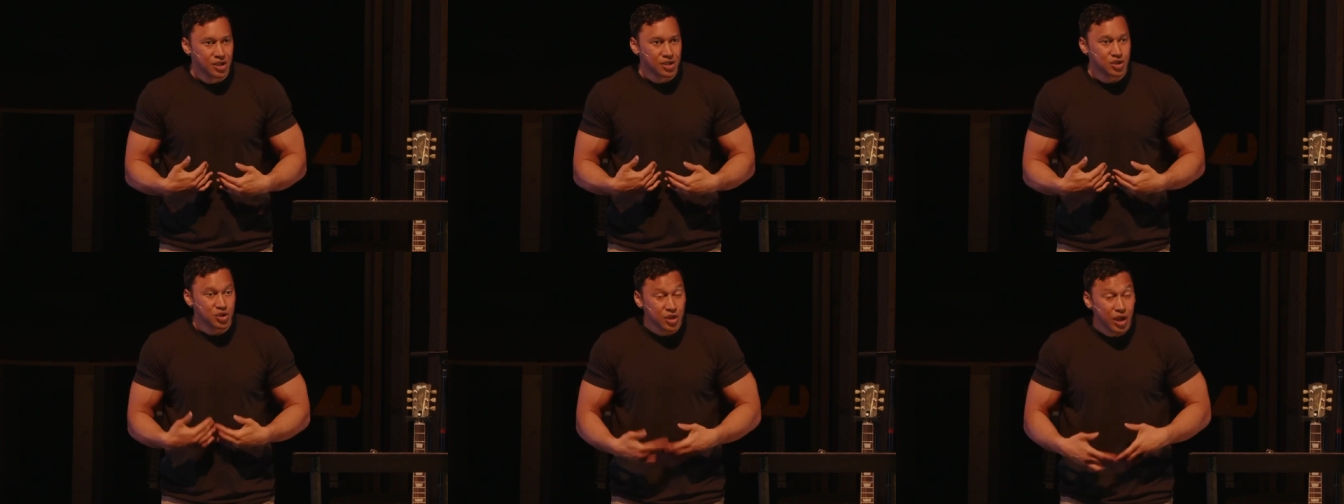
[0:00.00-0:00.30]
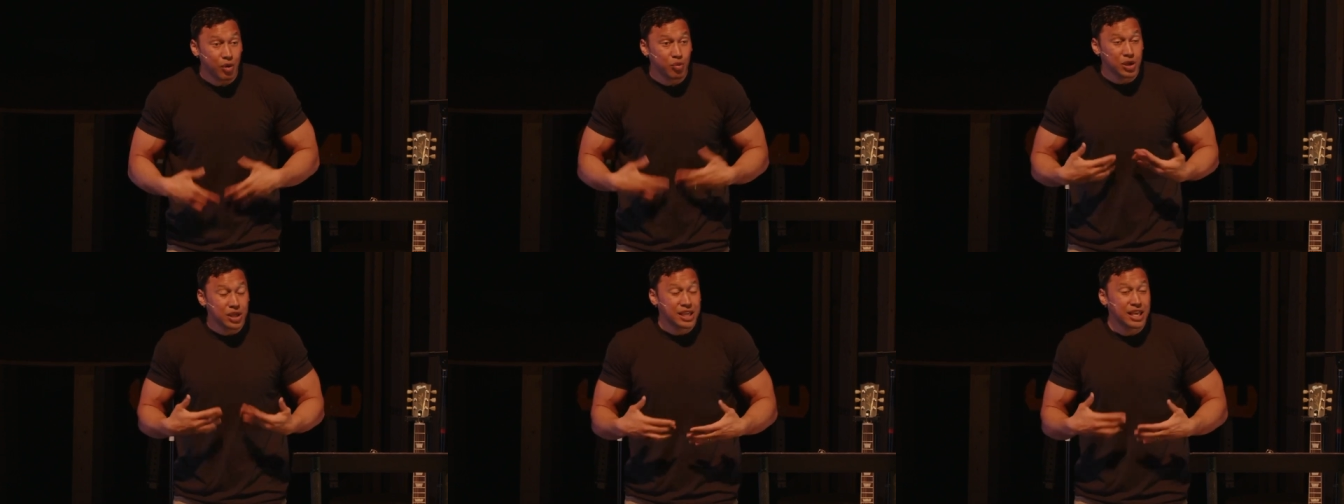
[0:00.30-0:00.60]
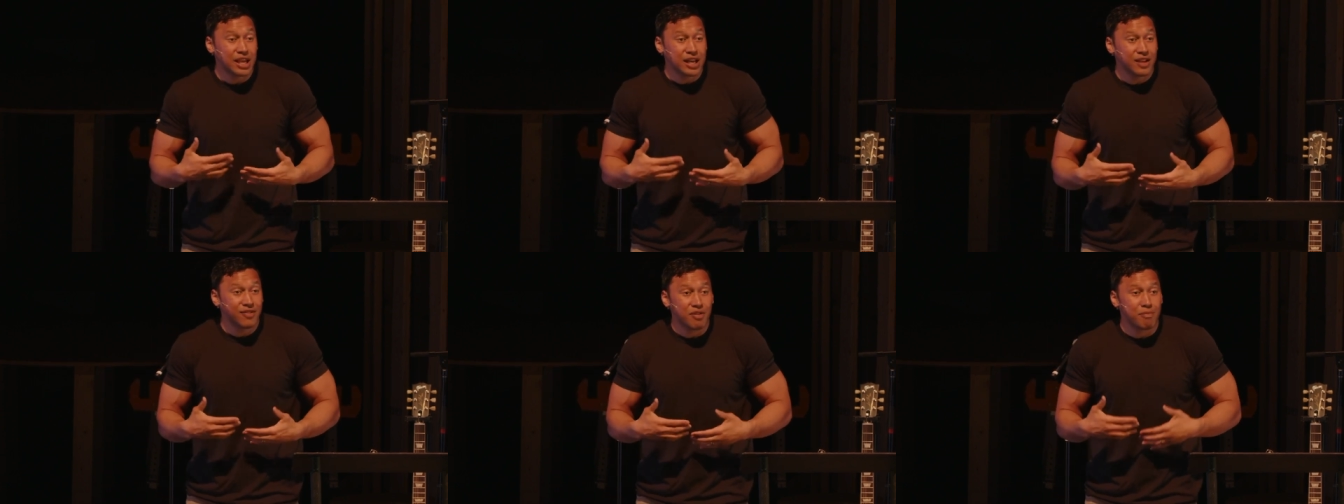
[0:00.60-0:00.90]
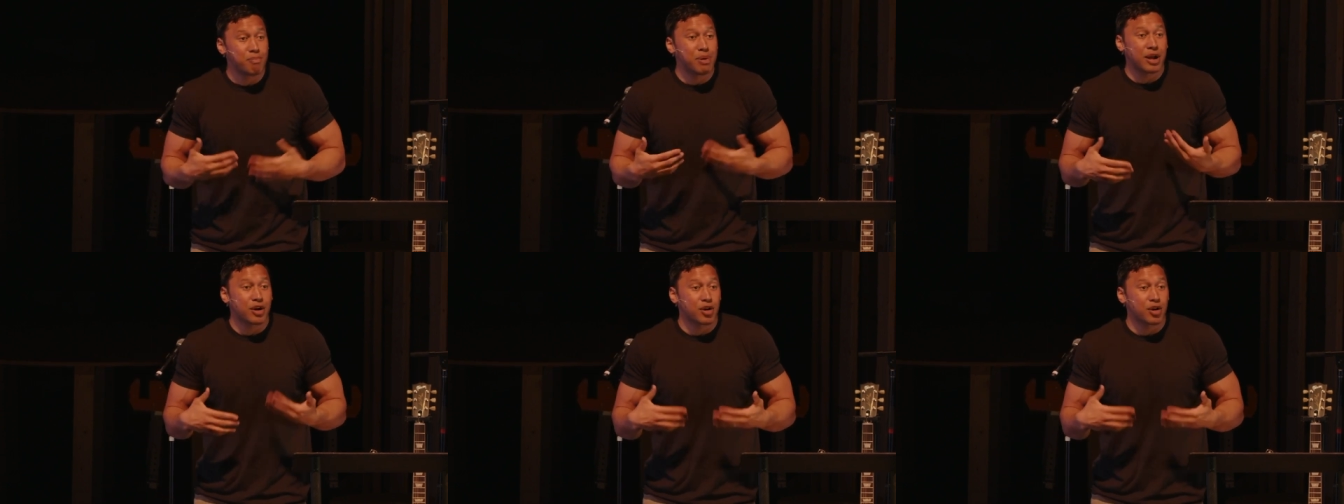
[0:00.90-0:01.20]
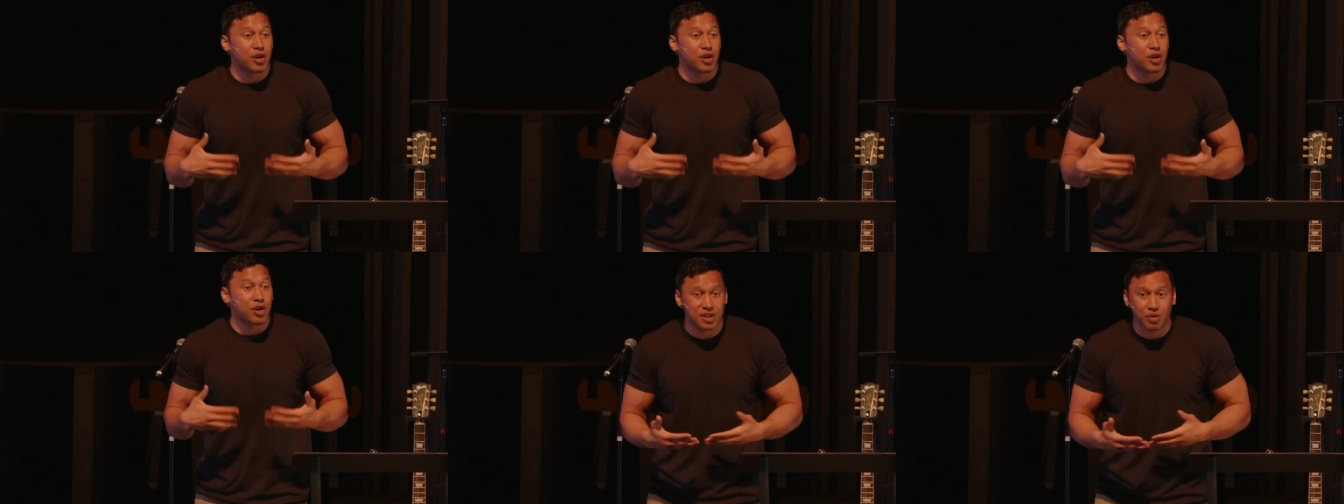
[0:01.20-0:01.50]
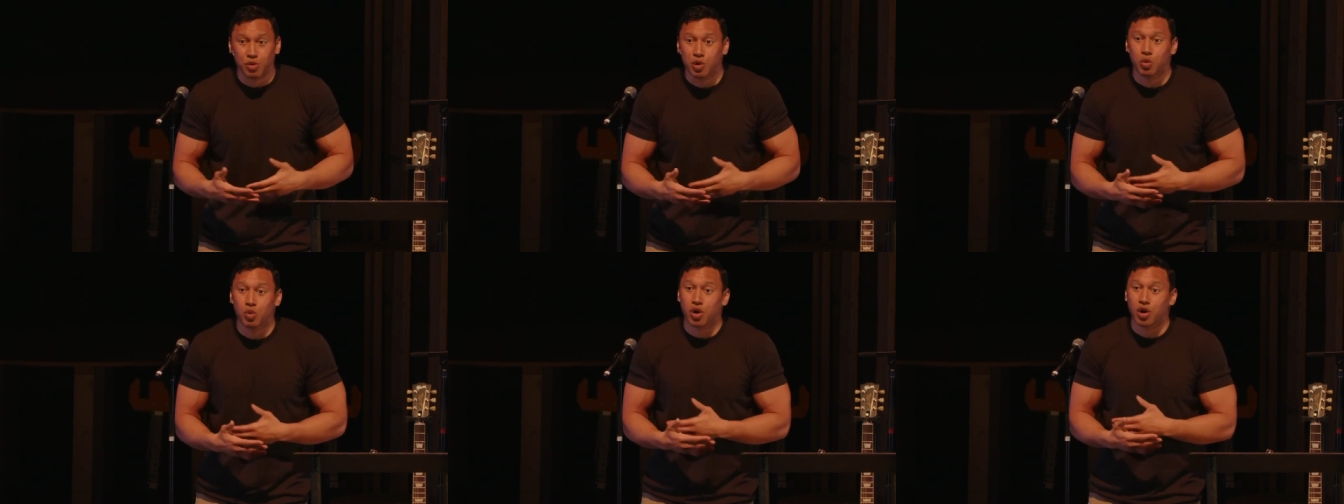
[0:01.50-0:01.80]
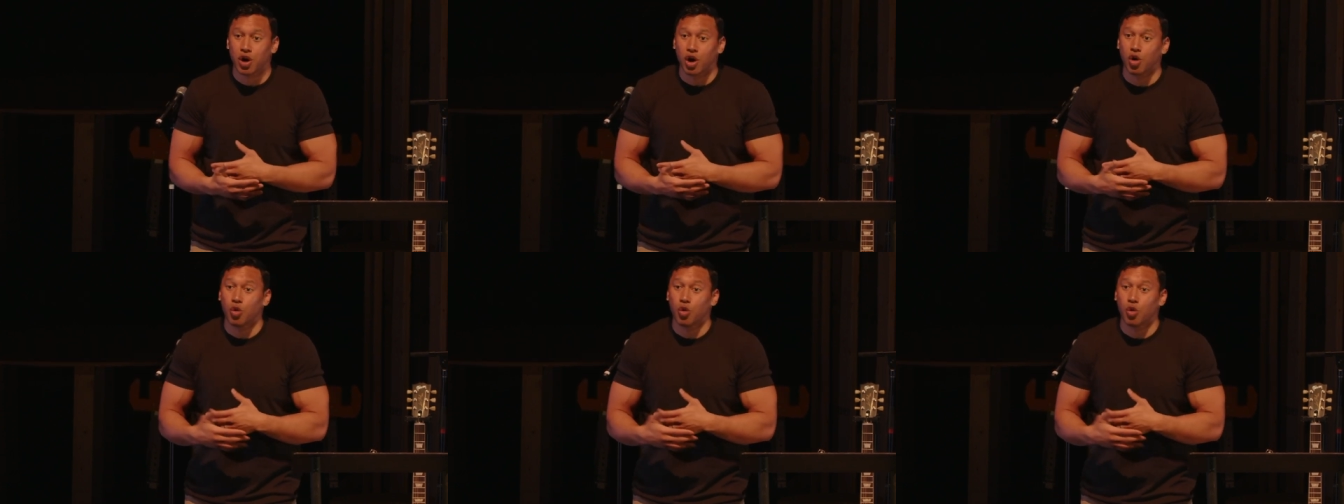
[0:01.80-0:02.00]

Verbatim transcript: so that we get even better rest than we were